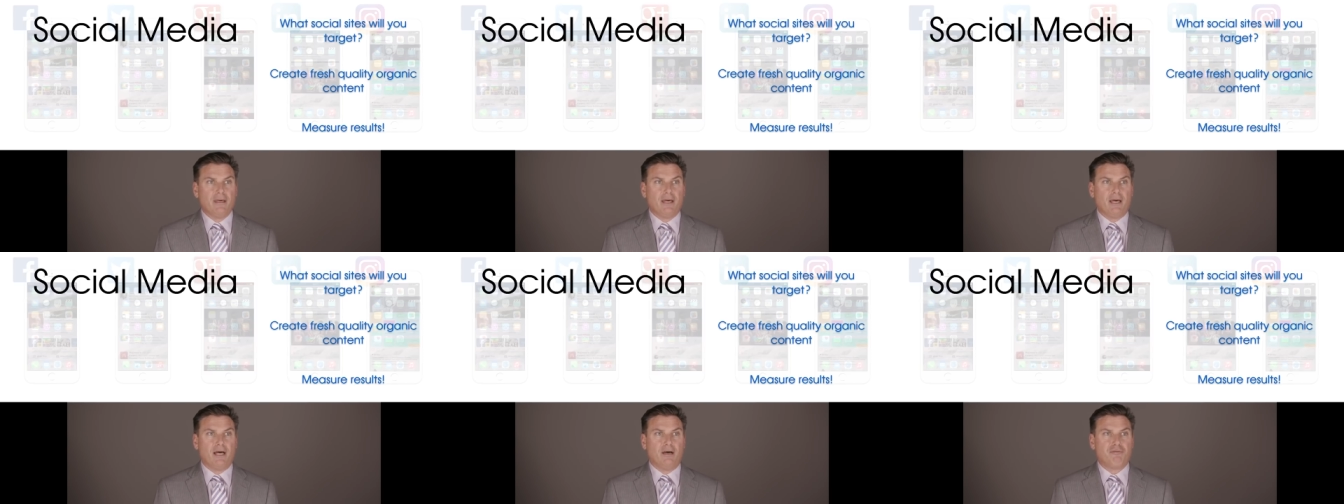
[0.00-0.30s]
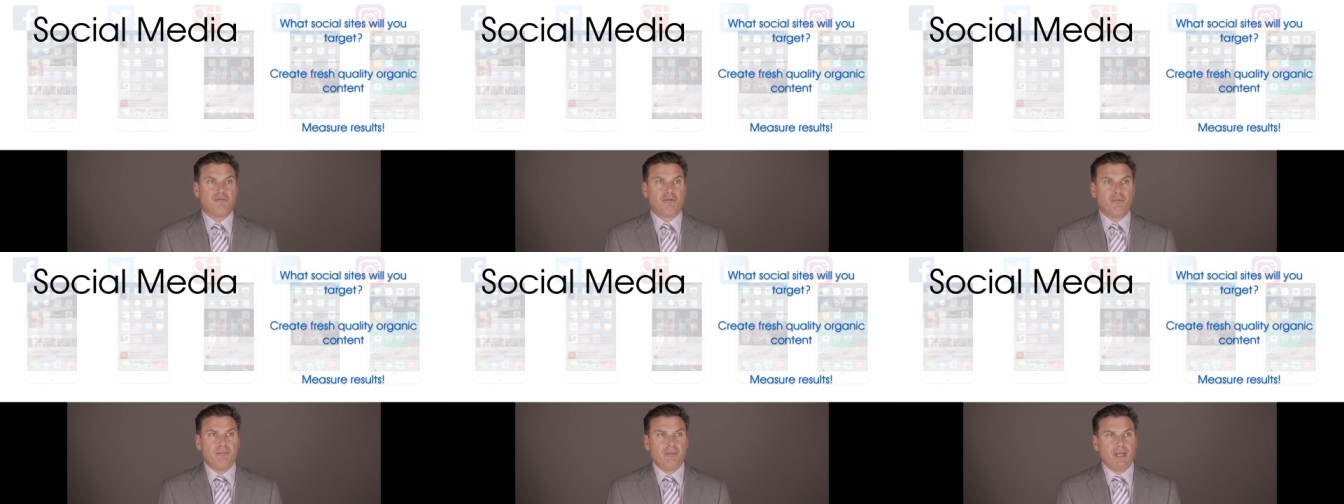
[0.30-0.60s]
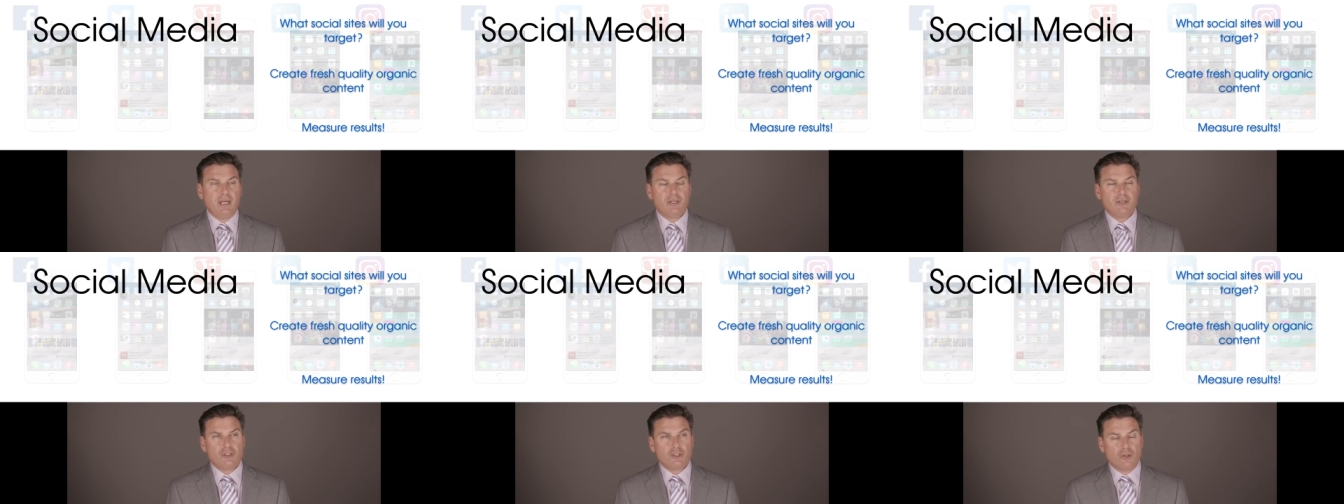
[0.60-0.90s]
Uh, for
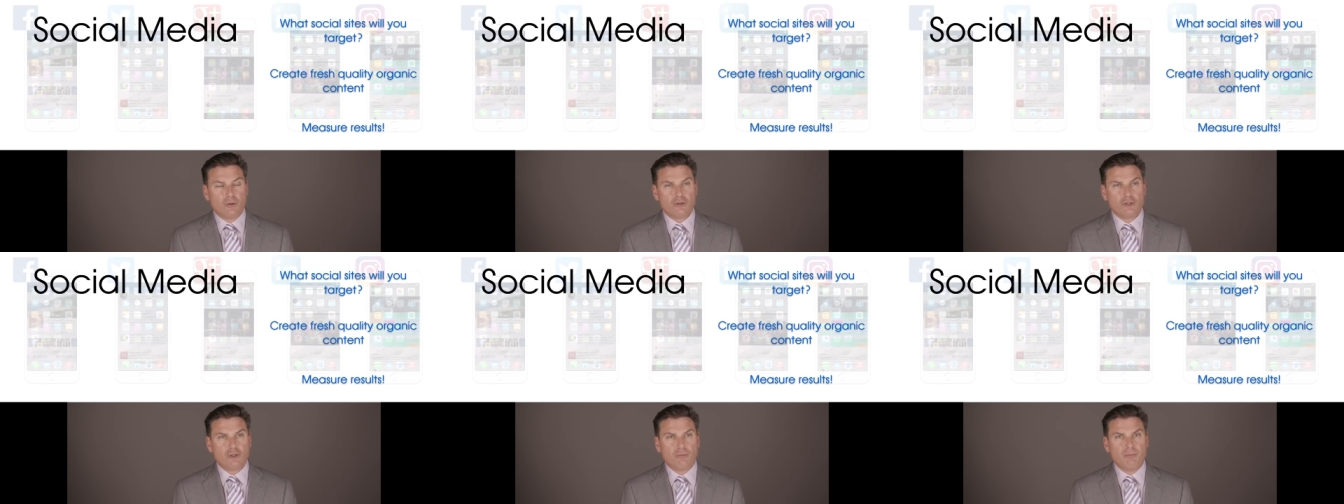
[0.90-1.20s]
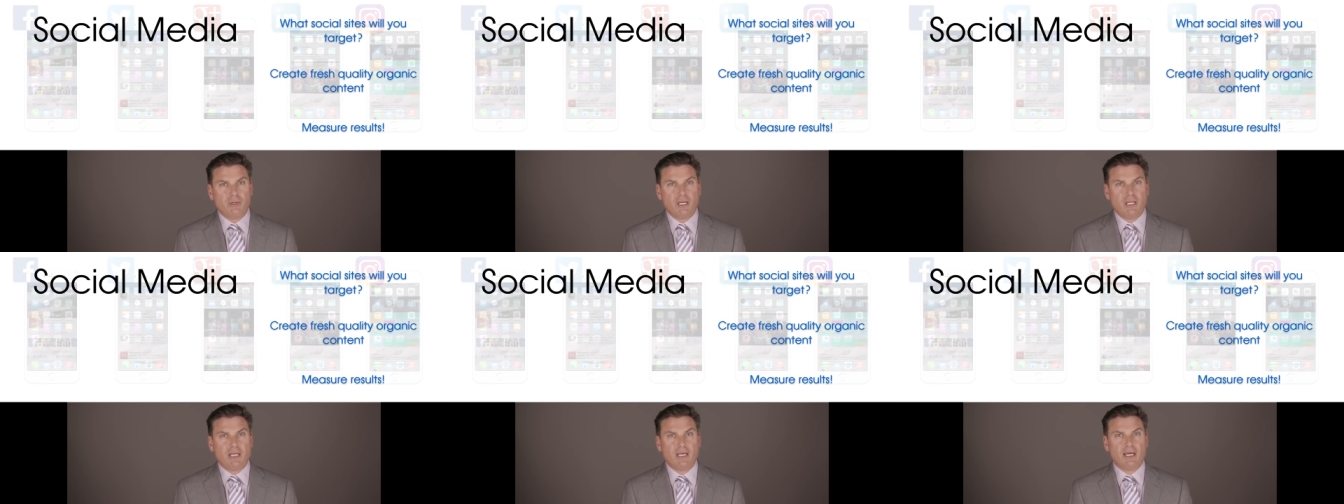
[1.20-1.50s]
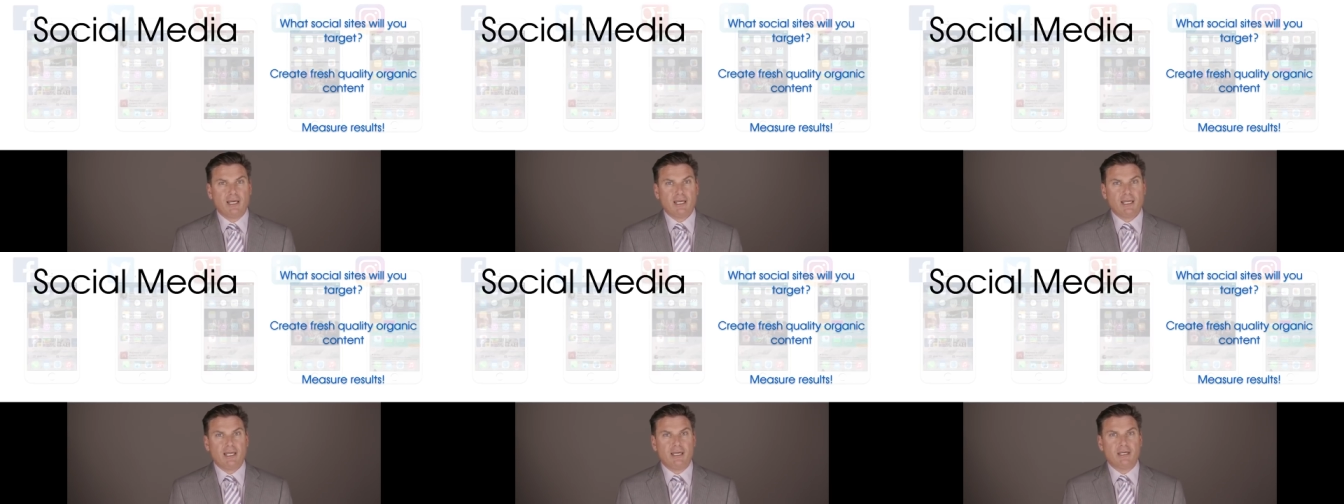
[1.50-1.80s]
me, social
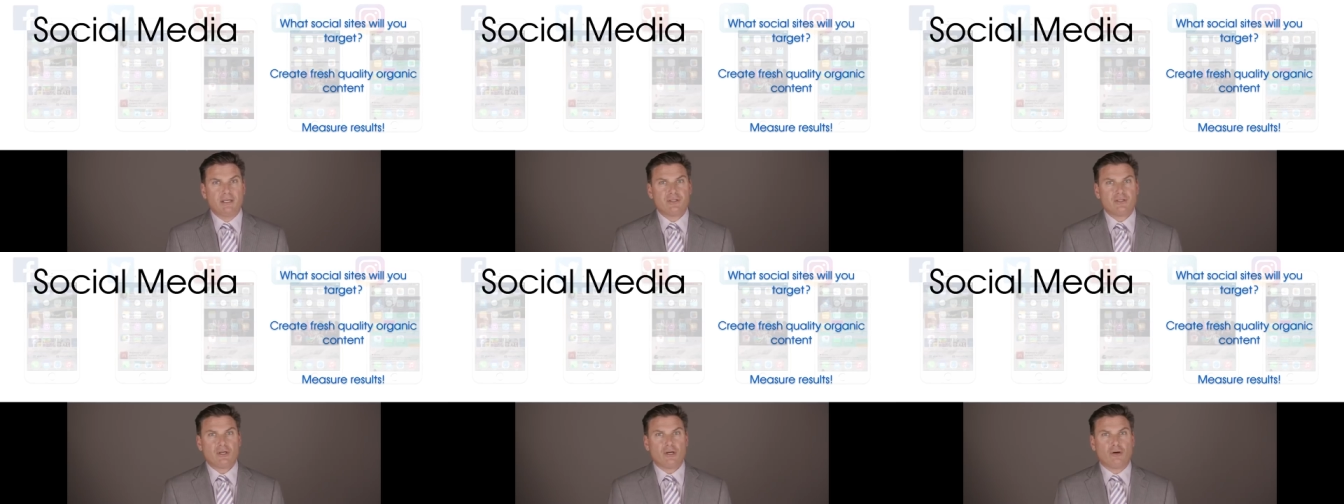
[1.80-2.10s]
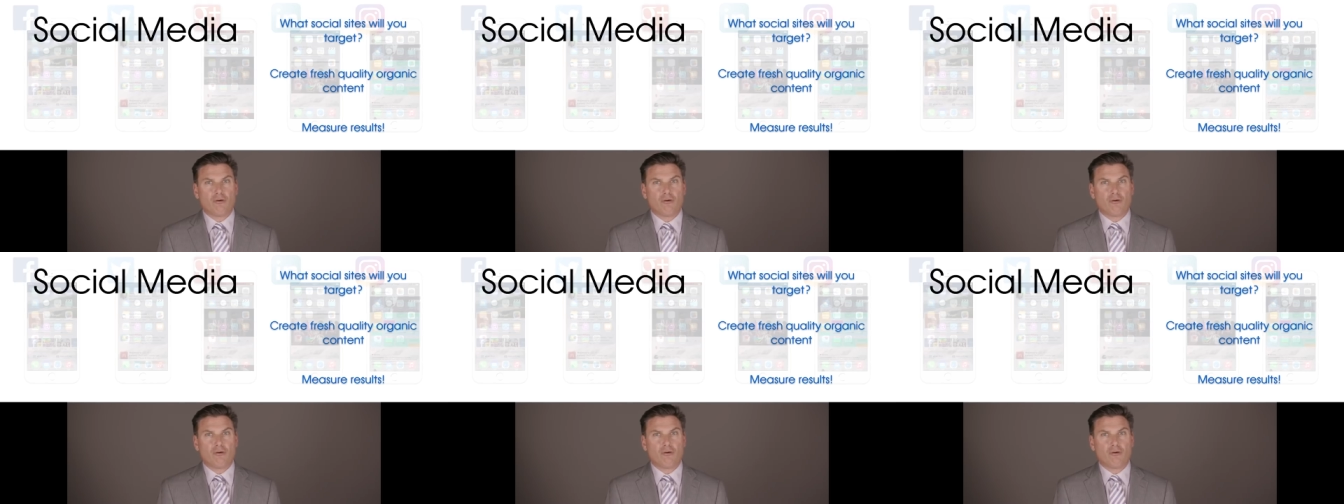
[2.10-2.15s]
media is